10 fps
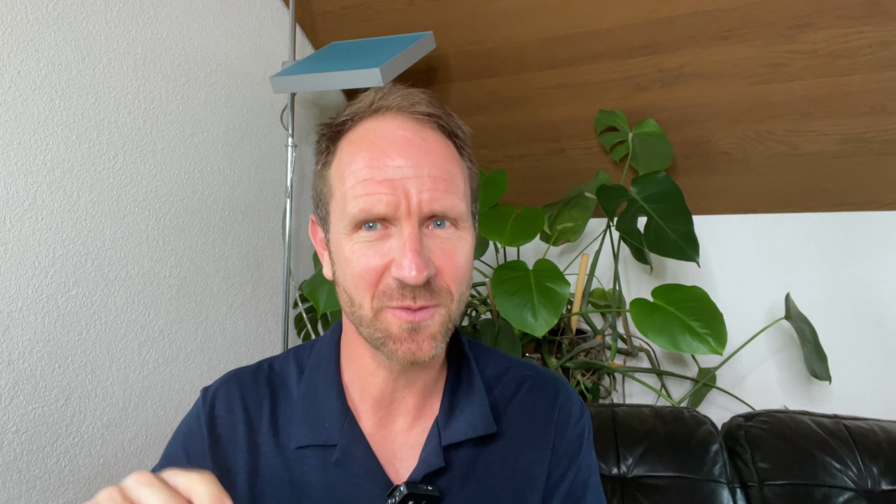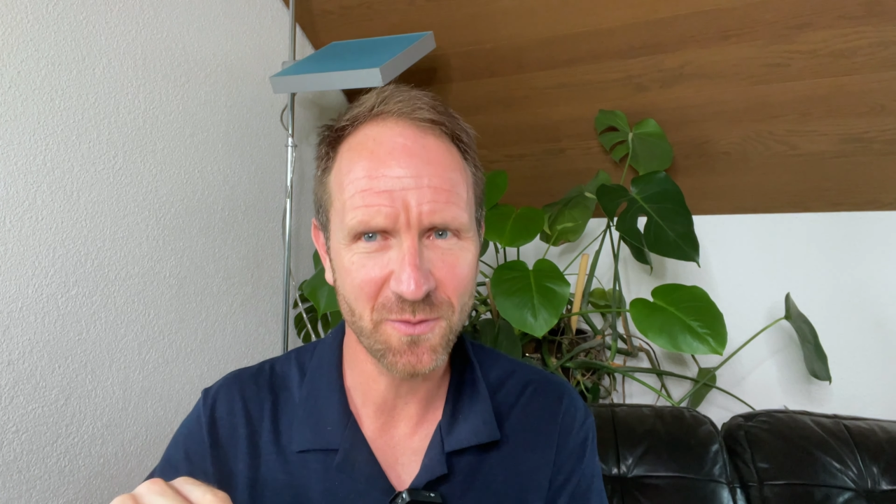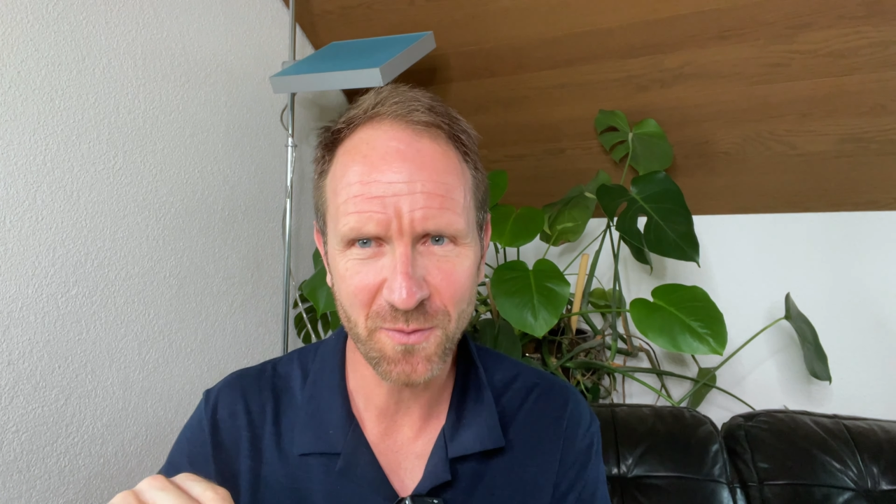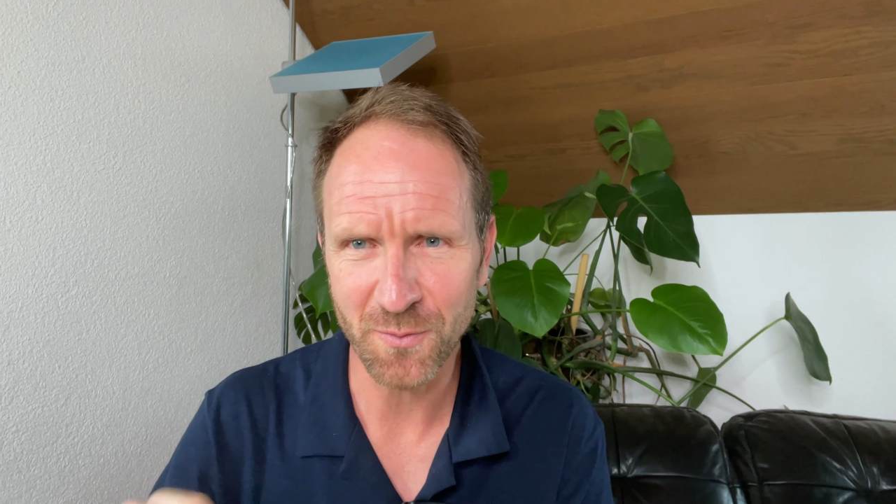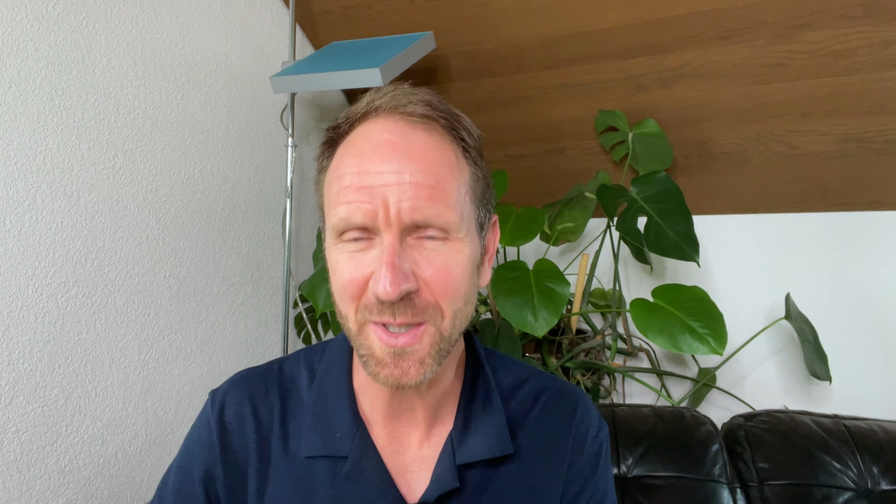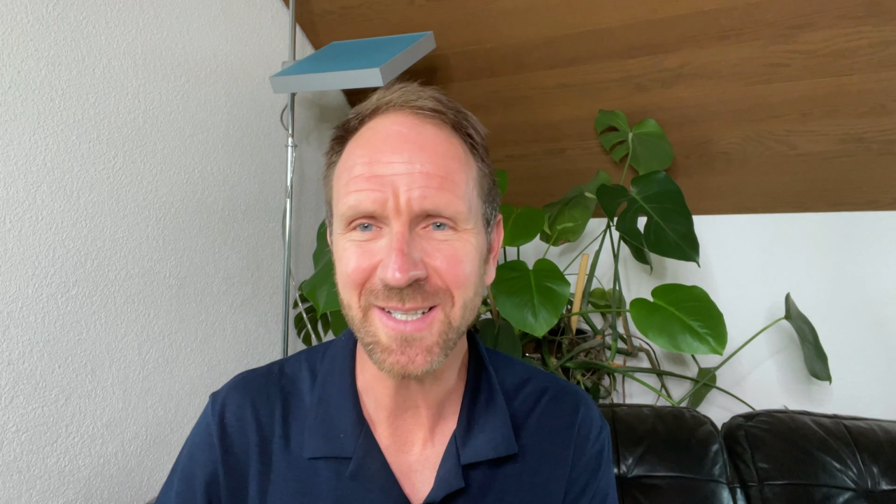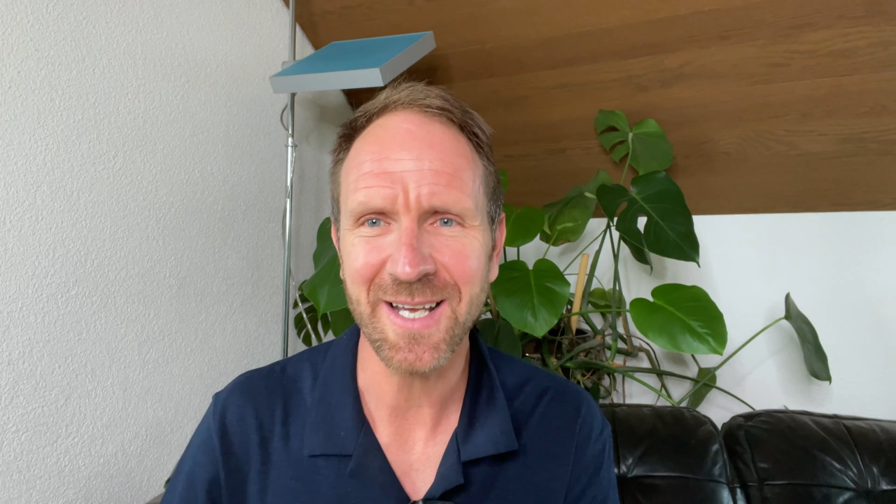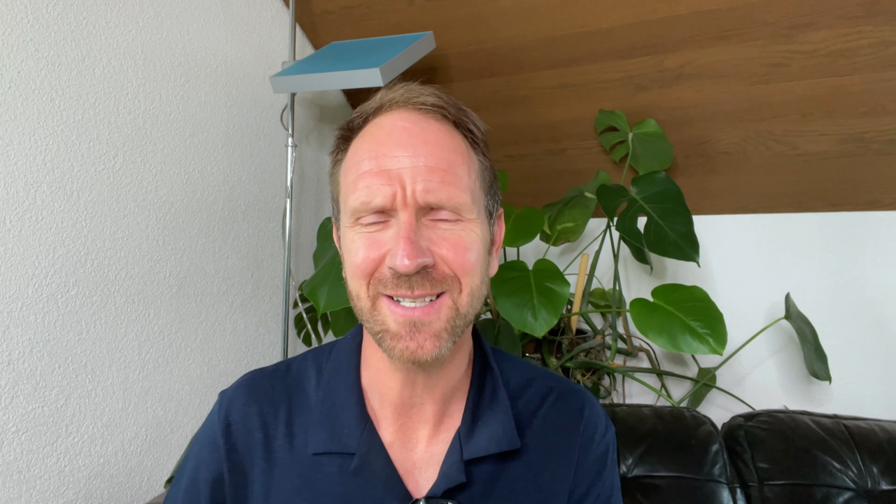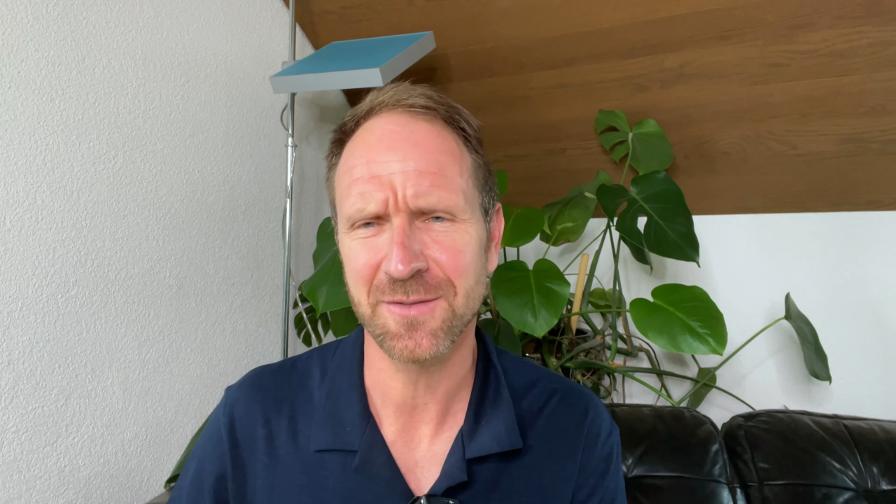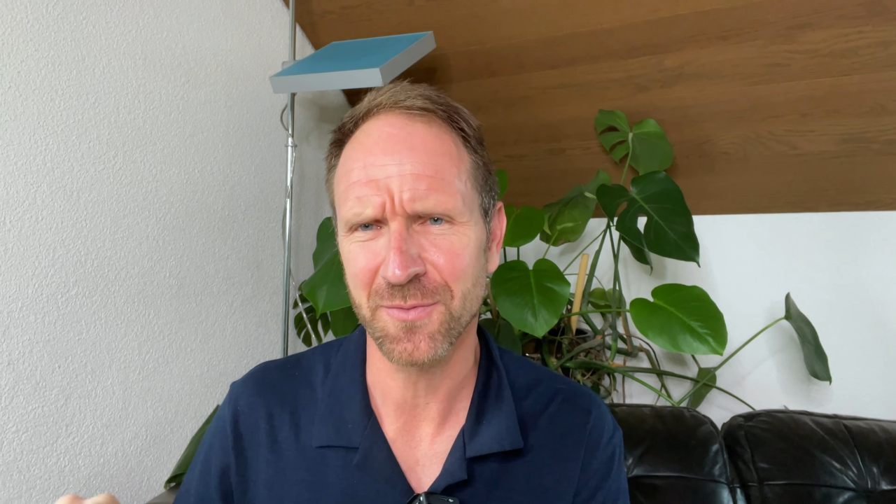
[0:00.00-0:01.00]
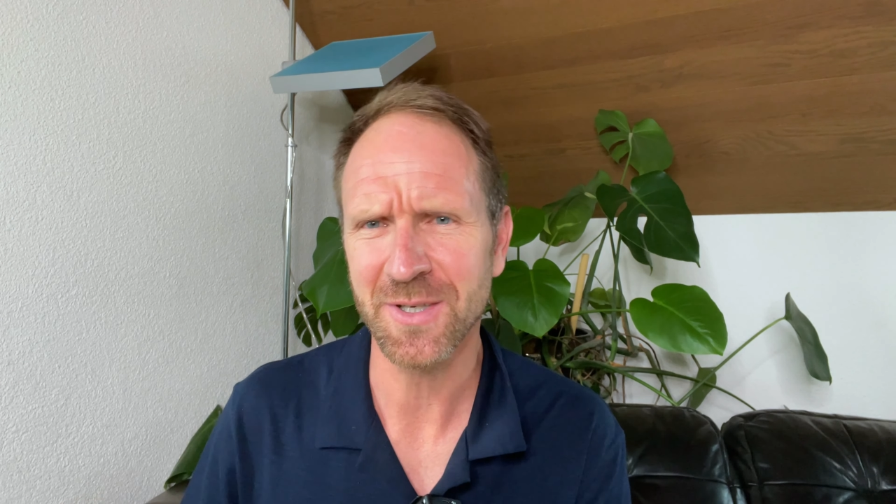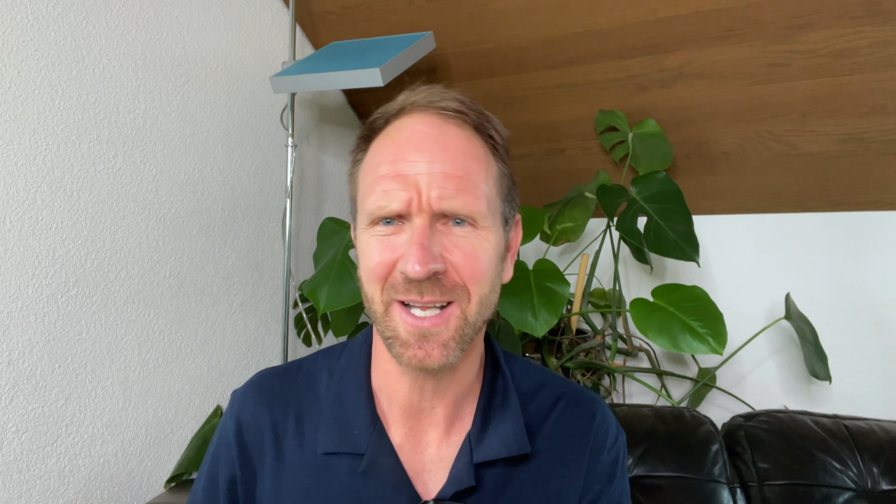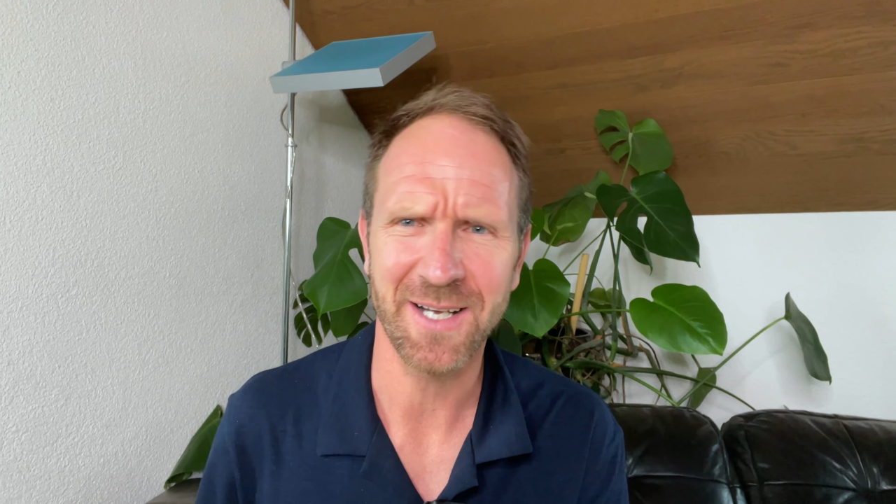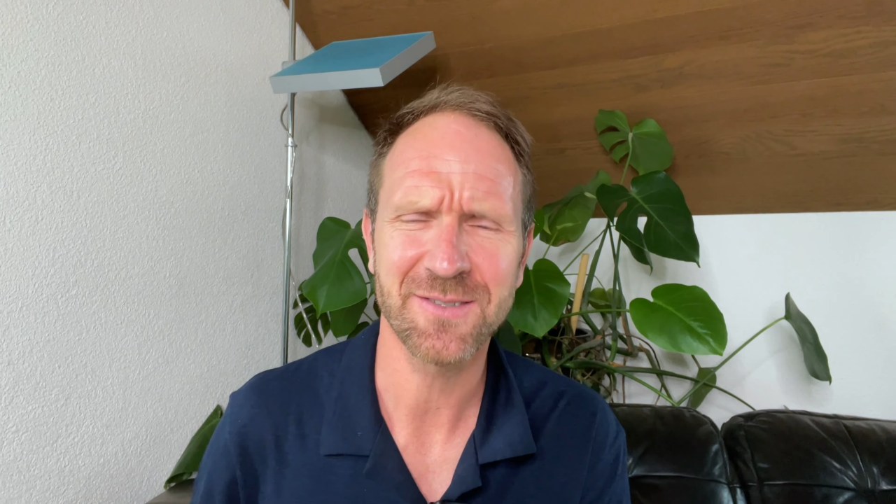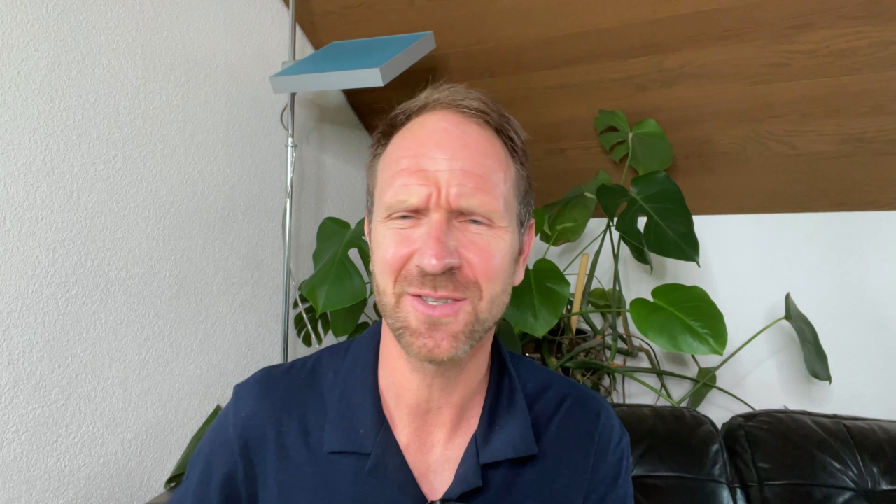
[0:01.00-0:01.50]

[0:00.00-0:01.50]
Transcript: 3 days, 3 nights.